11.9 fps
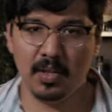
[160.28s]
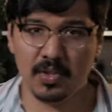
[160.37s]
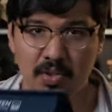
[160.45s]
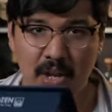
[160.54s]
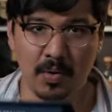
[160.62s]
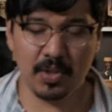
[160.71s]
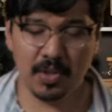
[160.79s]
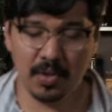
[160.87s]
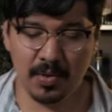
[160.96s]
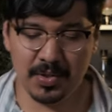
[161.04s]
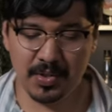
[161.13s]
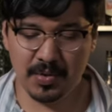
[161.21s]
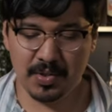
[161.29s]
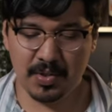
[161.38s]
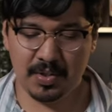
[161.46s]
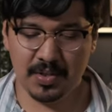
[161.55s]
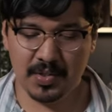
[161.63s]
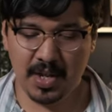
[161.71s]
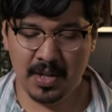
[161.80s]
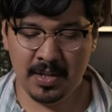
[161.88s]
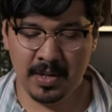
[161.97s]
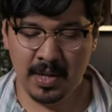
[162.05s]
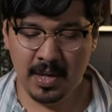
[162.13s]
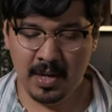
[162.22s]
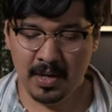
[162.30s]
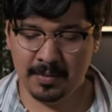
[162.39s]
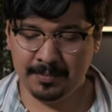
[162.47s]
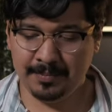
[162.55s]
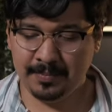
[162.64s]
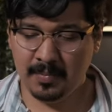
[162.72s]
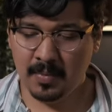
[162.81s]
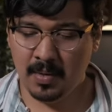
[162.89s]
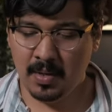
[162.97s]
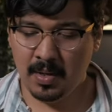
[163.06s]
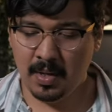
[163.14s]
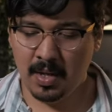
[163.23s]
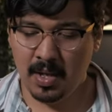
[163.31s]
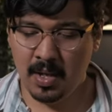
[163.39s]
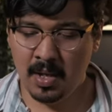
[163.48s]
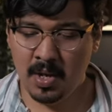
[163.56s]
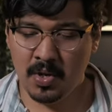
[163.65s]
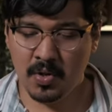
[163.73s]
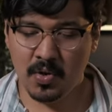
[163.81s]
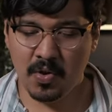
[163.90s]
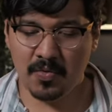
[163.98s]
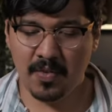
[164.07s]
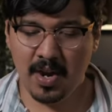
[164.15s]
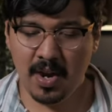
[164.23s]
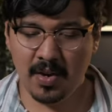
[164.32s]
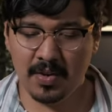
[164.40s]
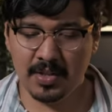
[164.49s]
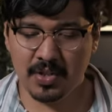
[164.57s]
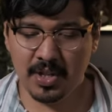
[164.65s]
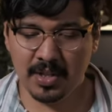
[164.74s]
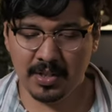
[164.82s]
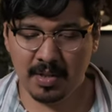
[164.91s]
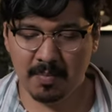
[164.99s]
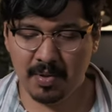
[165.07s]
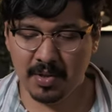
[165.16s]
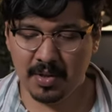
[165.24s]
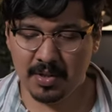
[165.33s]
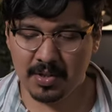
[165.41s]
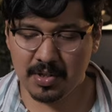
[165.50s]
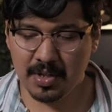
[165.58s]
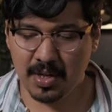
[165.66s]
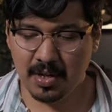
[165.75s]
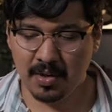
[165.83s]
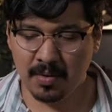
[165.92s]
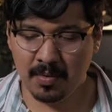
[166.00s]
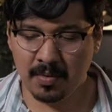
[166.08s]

So now what you do is you insert this guy in here and you very gently push down.